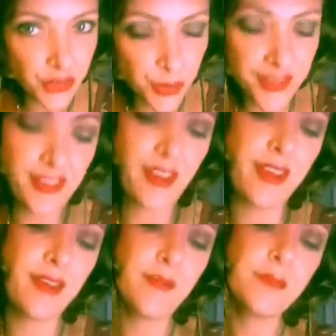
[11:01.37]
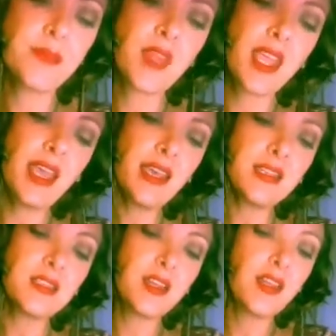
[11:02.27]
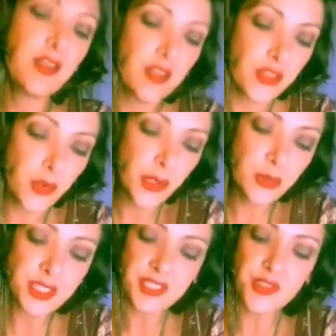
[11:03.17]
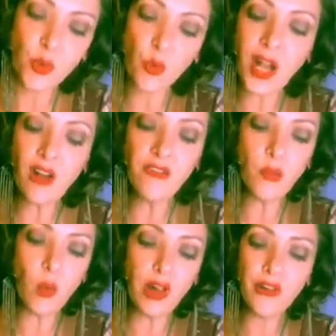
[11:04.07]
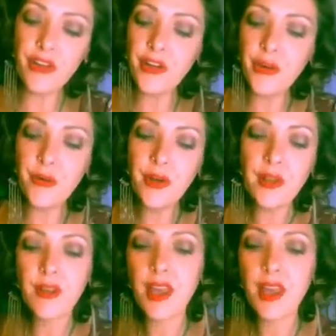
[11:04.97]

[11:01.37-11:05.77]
USA. And the quote is Ralph Waldo